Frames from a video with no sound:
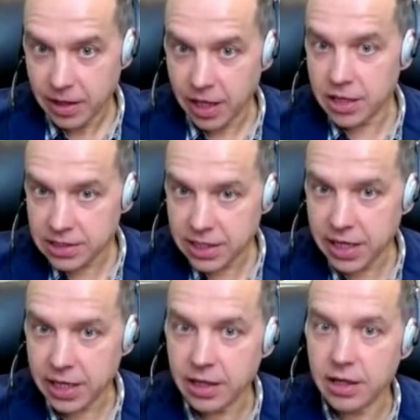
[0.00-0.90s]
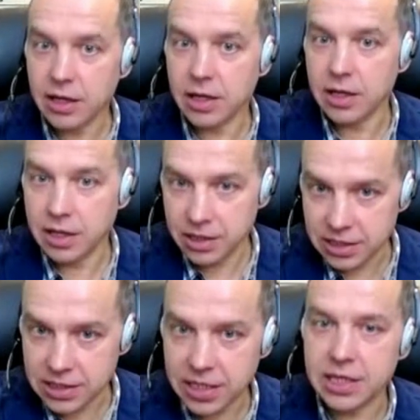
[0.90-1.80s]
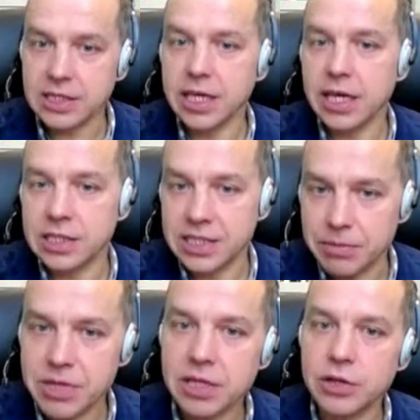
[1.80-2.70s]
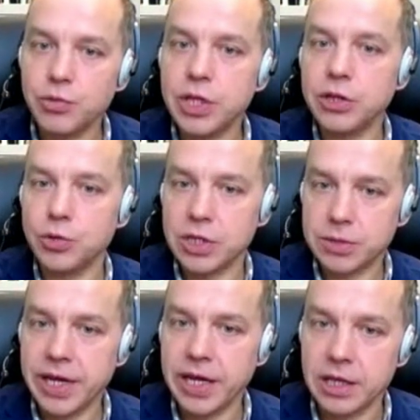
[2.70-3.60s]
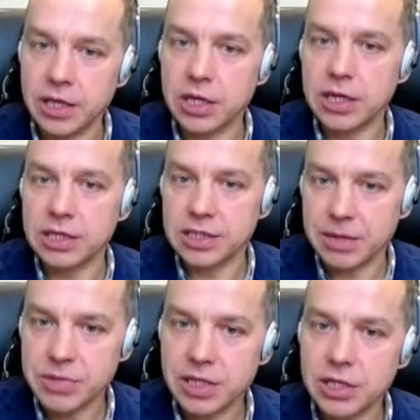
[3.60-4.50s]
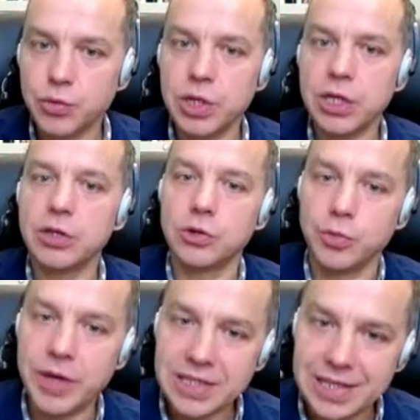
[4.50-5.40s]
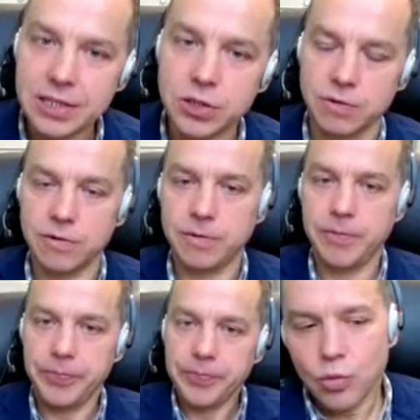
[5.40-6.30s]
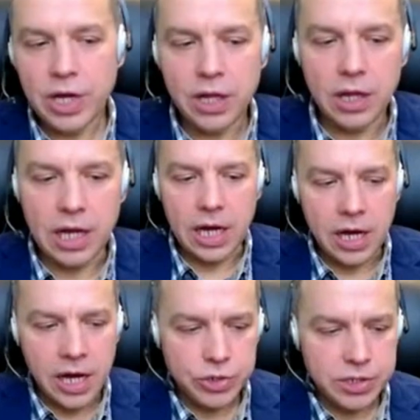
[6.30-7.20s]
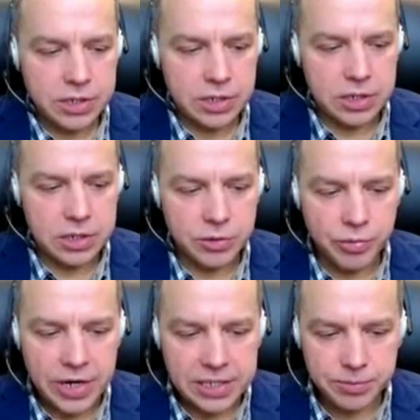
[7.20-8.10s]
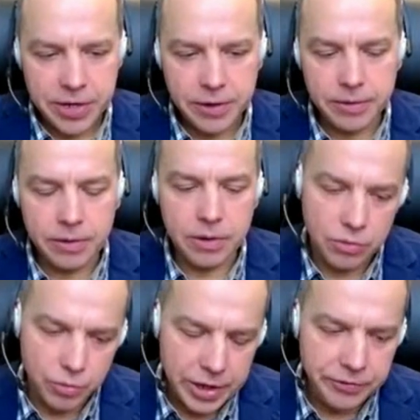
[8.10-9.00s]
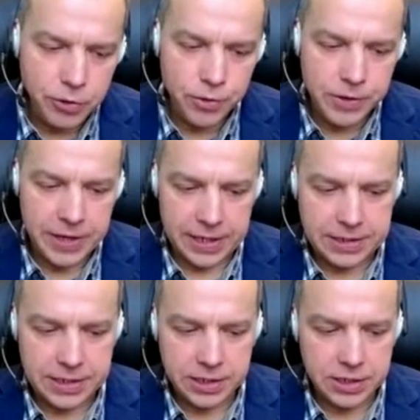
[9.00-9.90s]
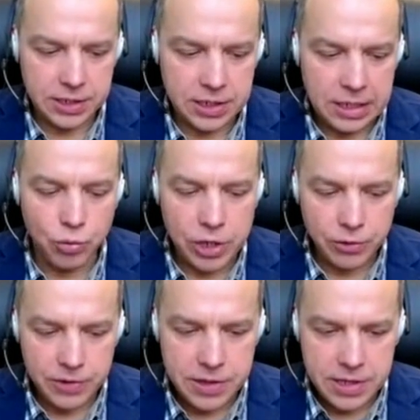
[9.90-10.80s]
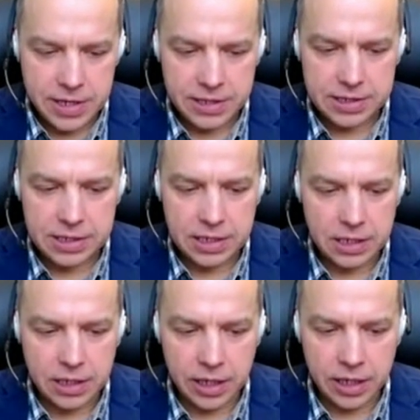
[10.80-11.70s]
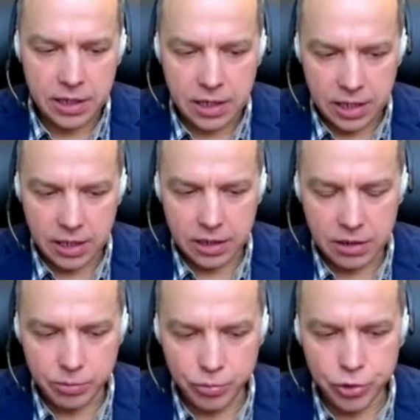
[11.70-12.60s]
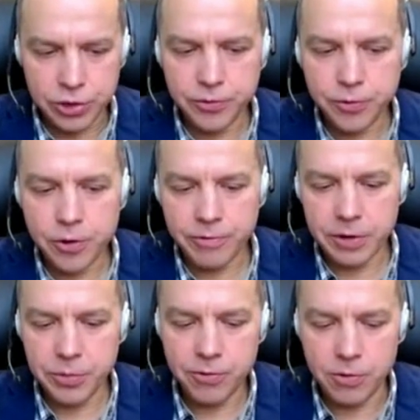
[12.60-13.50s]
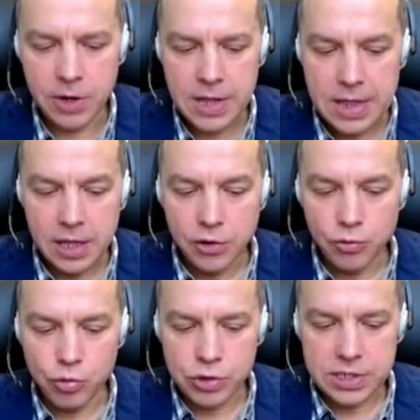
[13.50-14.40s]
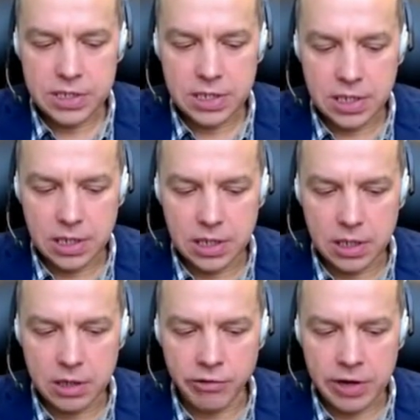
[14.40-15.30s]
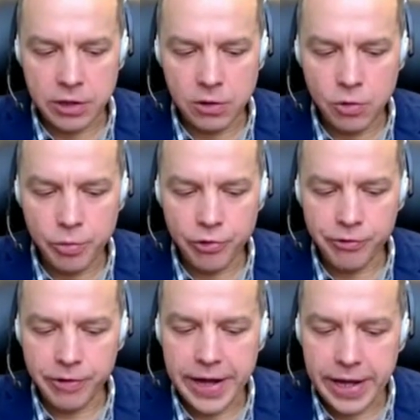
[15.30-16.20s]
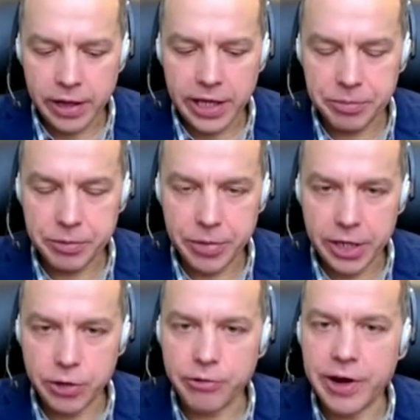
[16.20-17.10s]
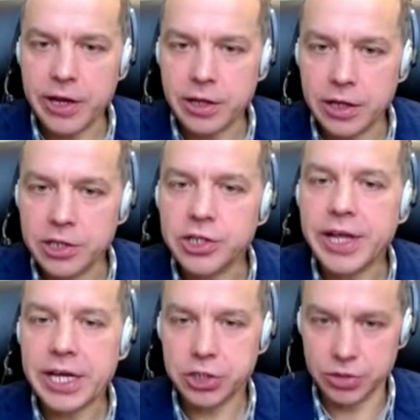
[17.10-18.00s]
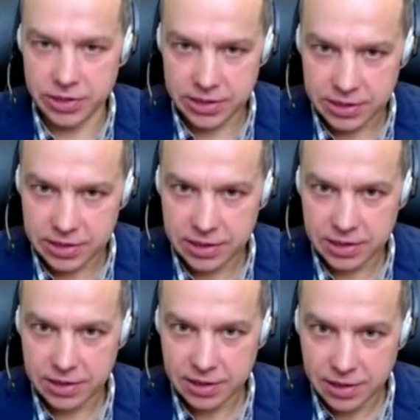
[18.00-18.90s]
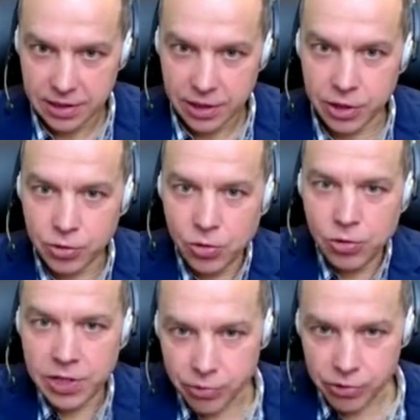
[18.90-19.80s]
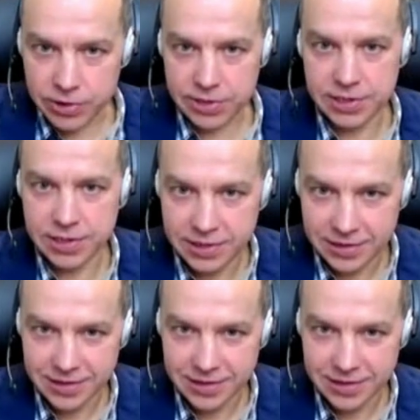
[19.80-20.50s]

and that's again uh, that's that's again something that we need to explain that uh, something that we need to make sense of well i, I was uh, surprised by uh, by a few things indeed one of the things uh, and i uh, put it forward before was rather low profile kept by ukrainian intellectuals in all that process